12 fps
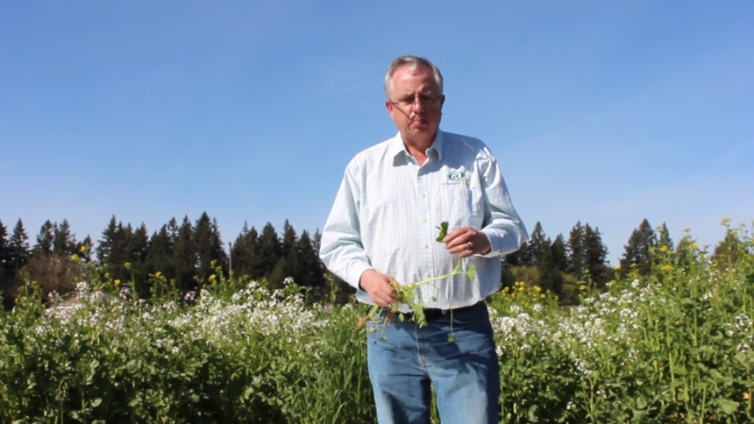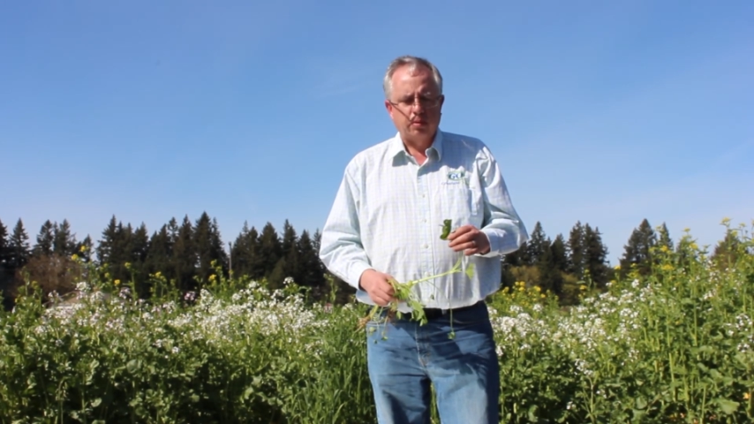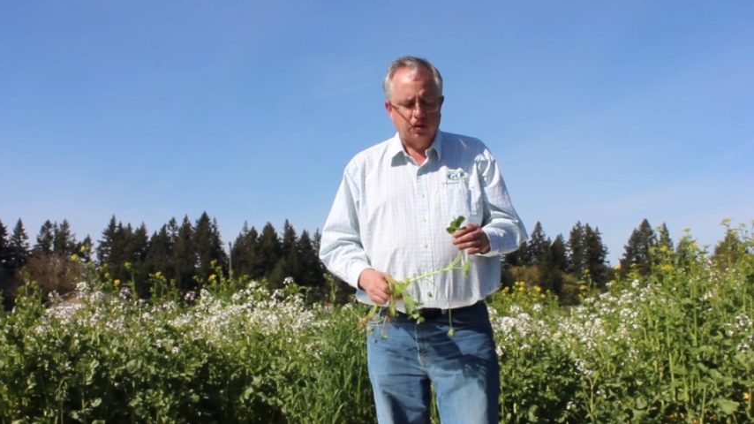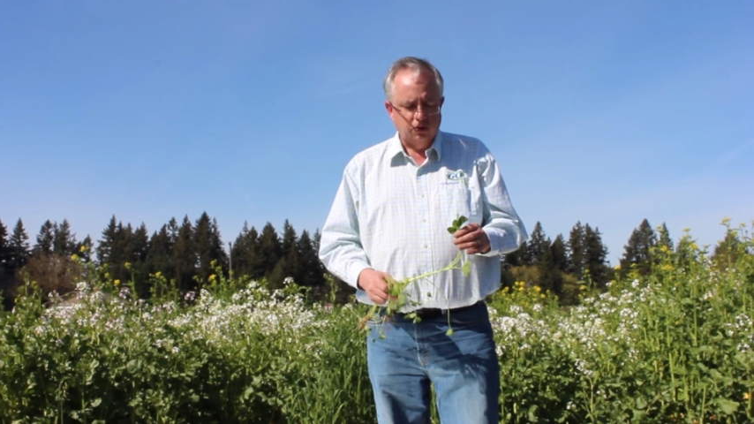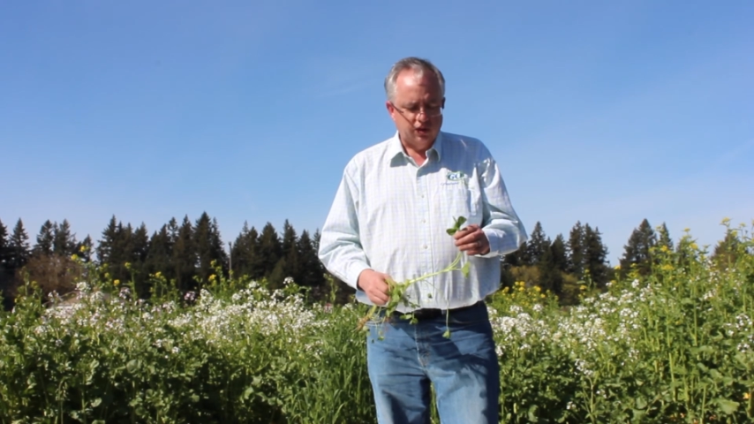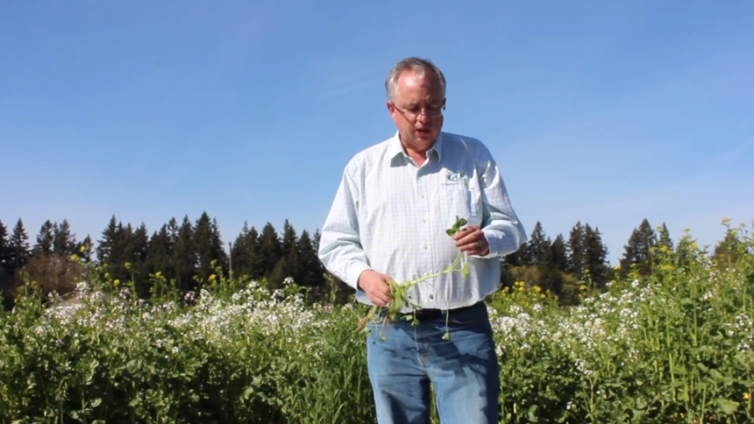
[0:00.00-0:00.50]

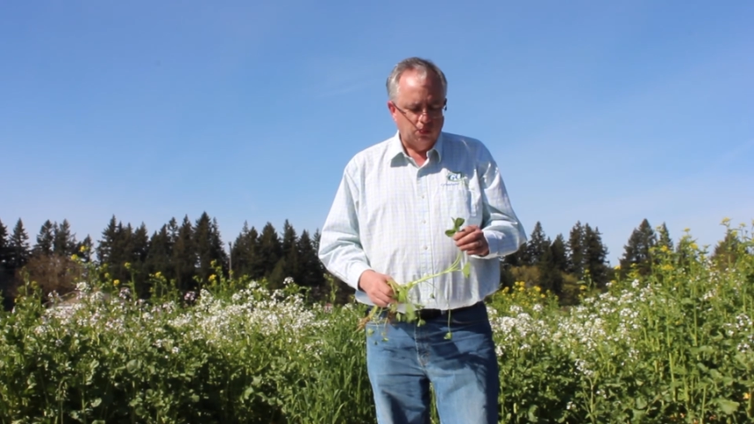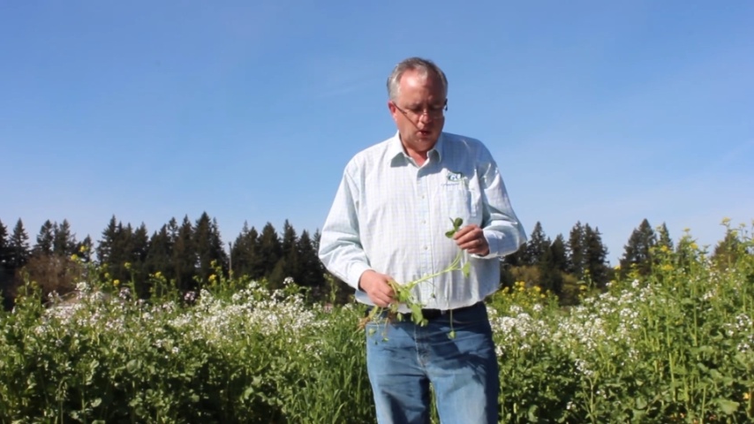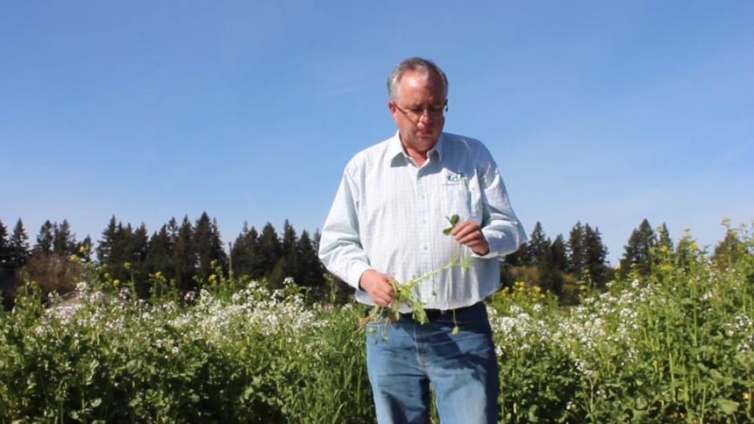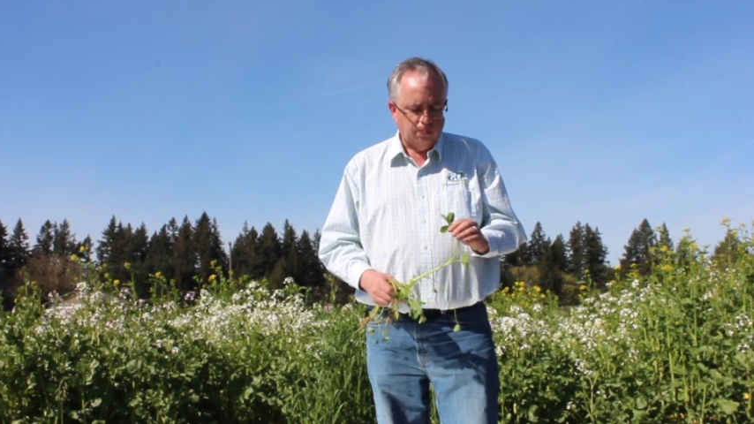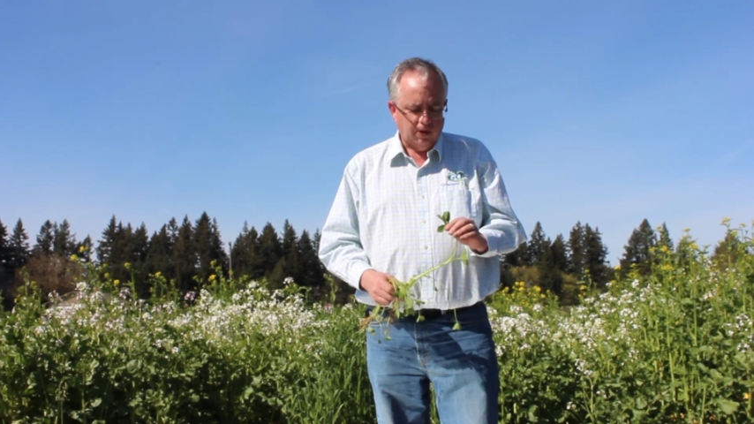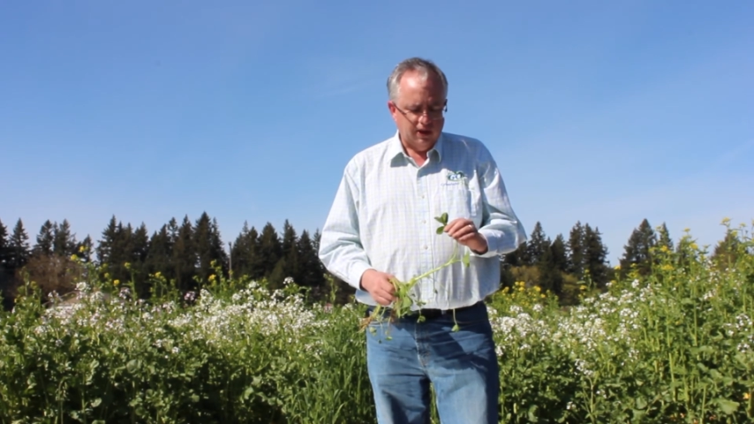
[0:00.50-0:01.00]
producing a
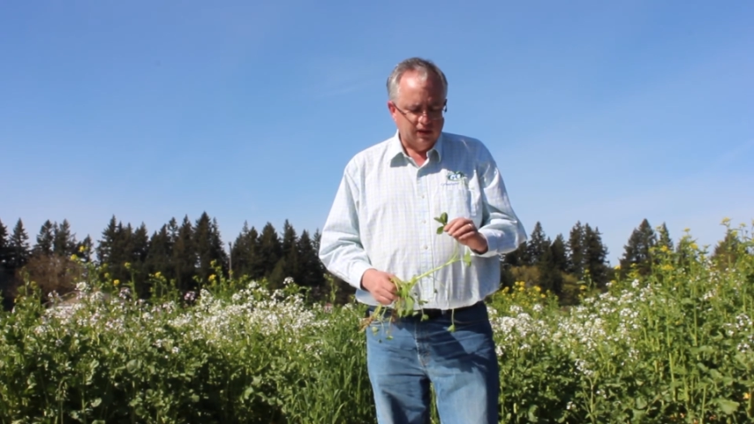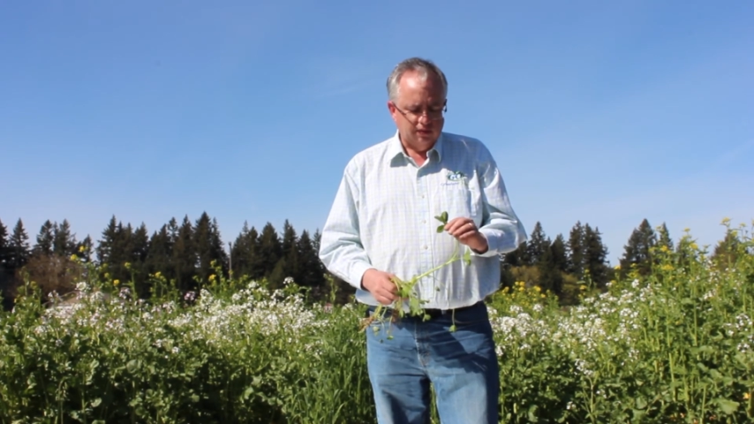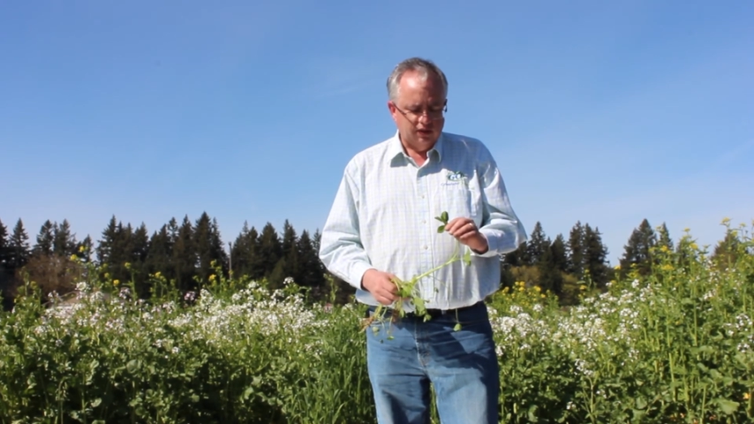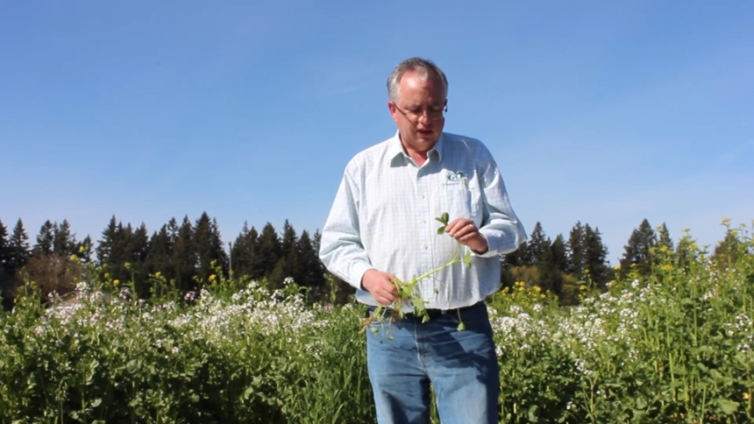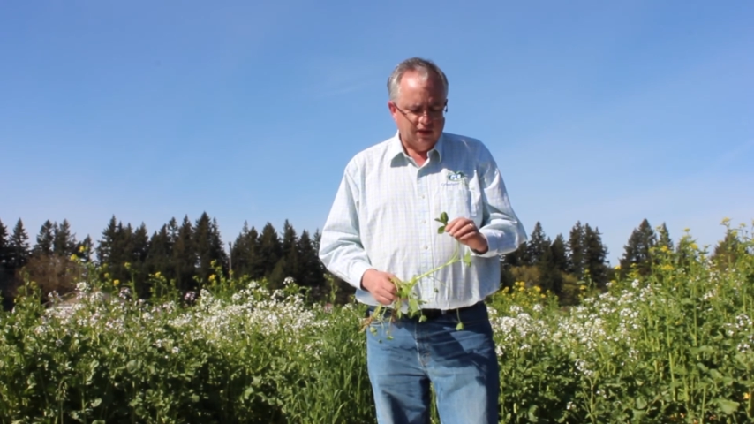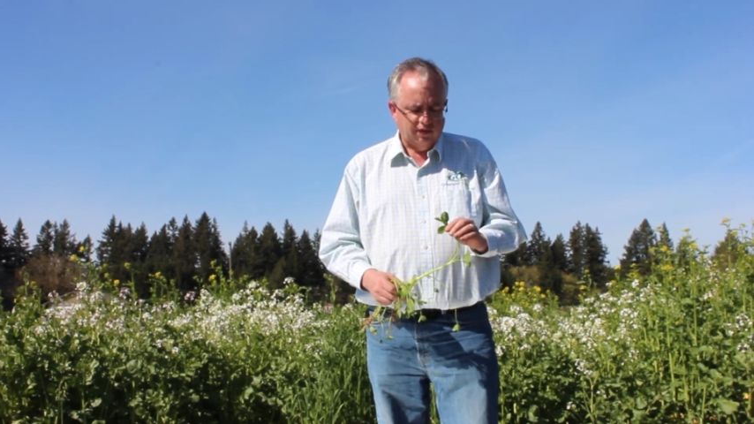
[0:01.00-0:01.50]
more
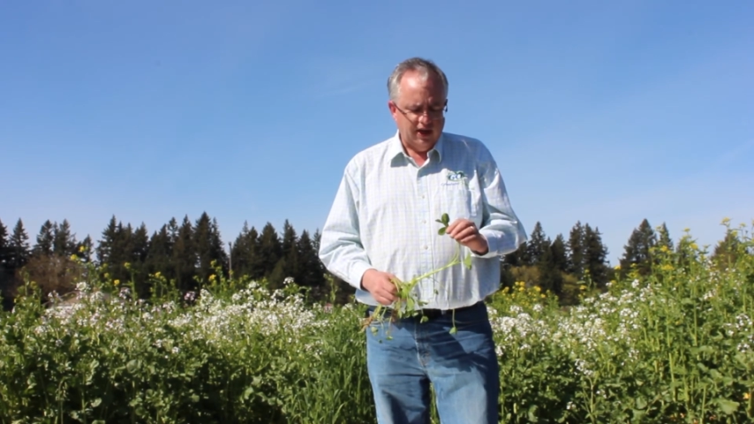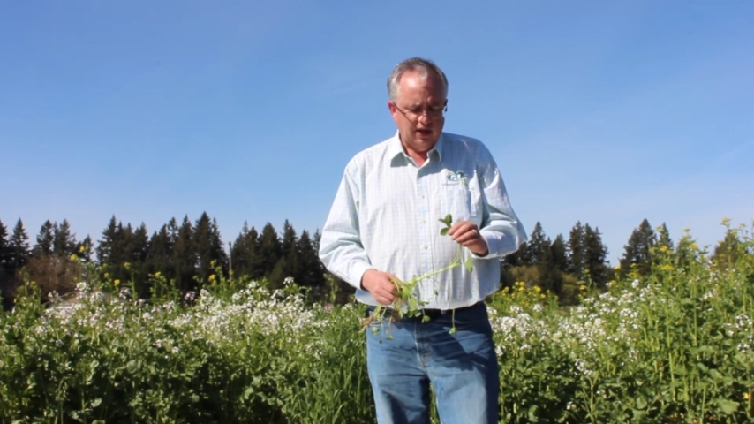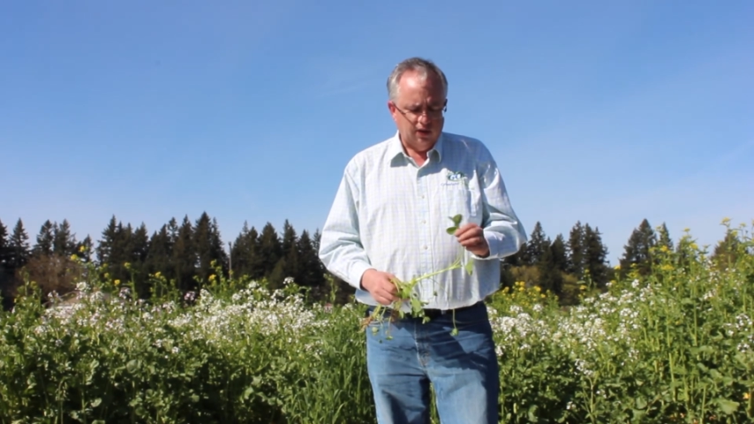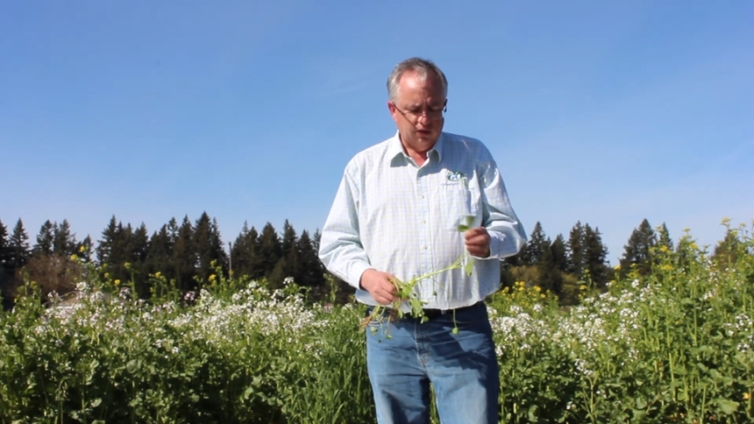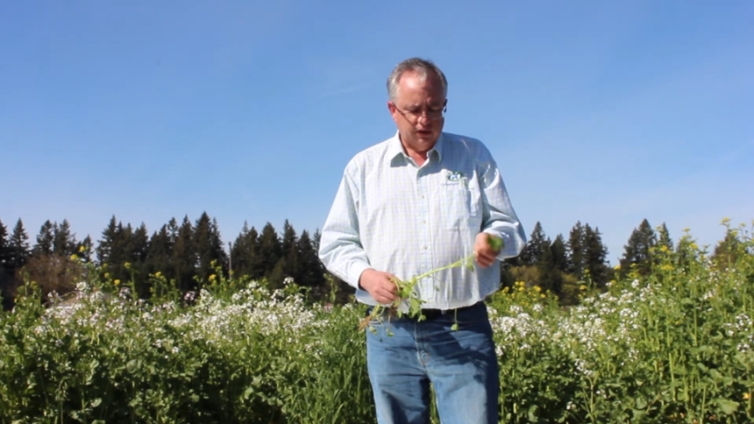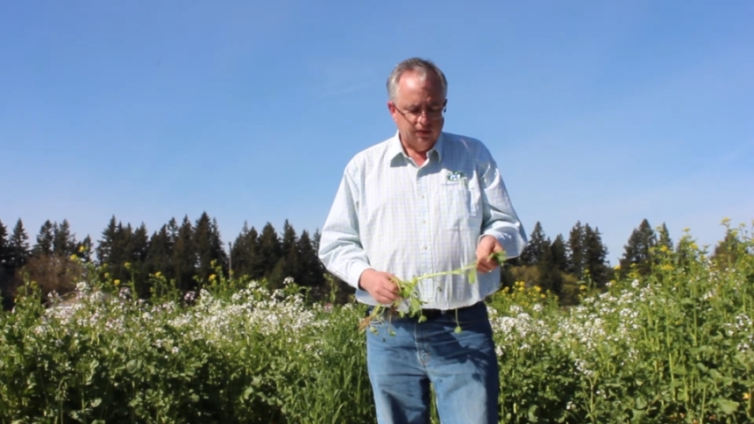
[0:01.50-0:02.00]
impressive set of
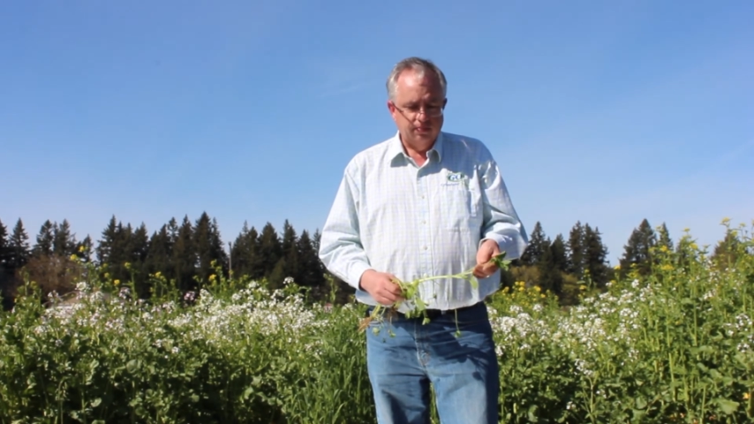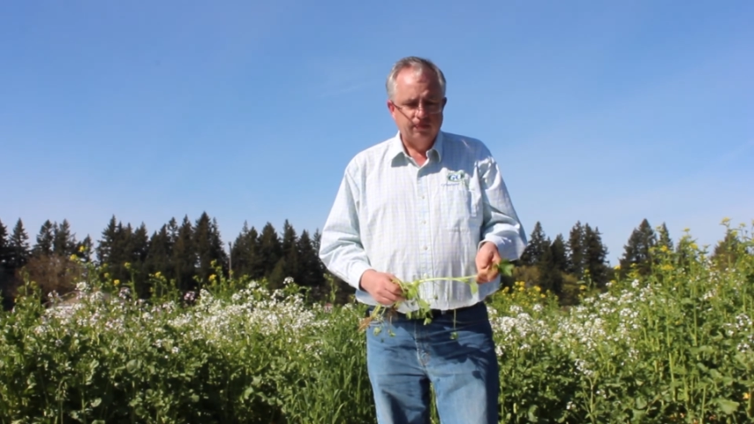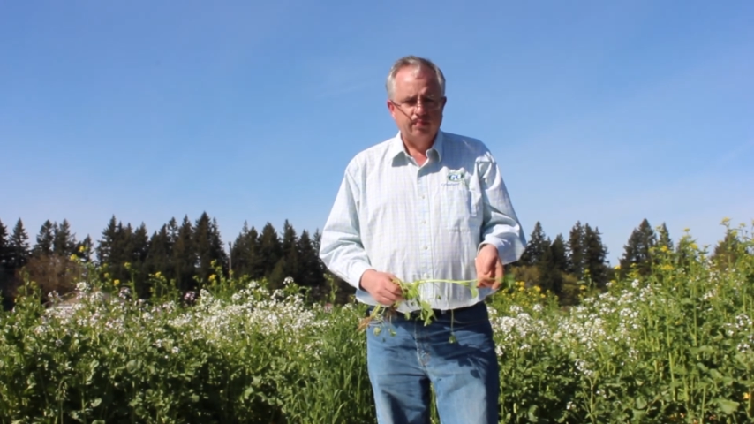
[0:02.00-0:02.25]
antlers.